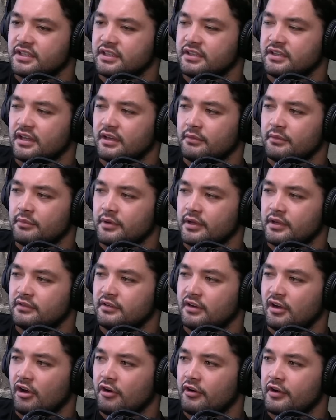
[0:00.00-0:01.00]
seen that,
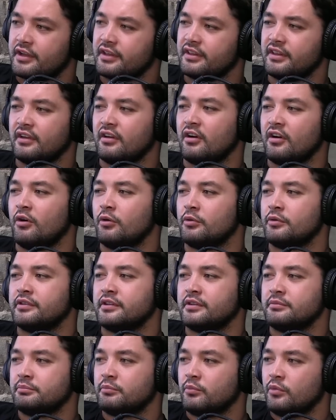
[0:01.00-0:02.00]
but I reckon they're older
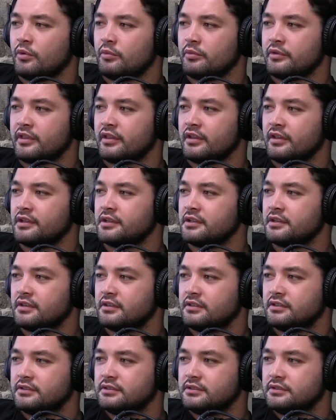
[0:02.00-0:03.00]
than what we think.
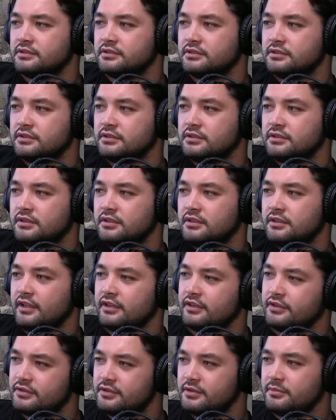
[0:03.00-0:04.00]

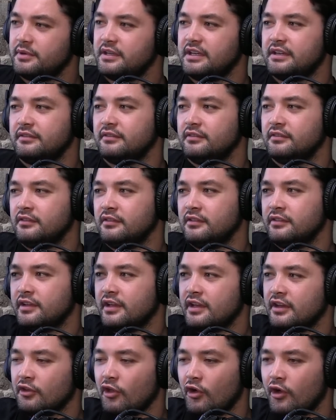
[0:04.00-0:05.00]
They used to be
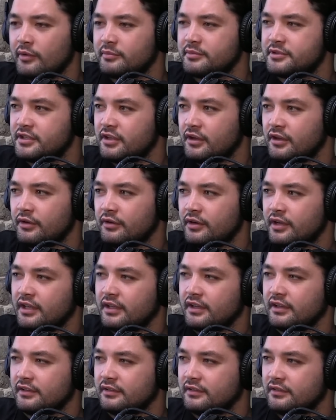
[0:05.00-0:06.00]
a limestone,
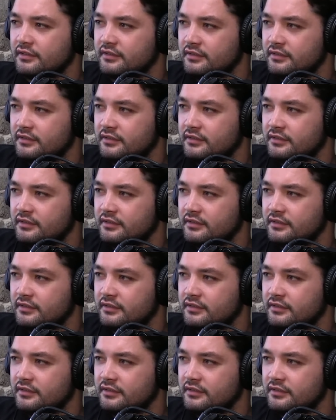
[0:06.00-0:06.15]
eh?